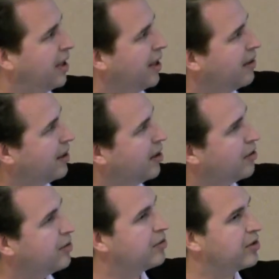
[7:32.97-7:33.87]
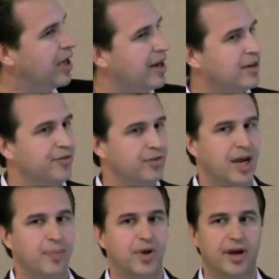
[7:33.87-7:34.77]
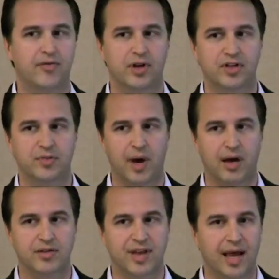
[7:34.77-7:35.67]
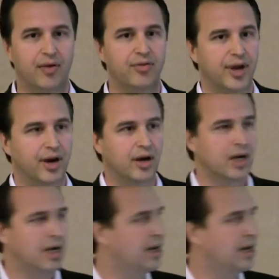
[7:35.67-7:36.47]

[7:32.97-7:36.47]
and you know, there's a lot of different type of governance models out there.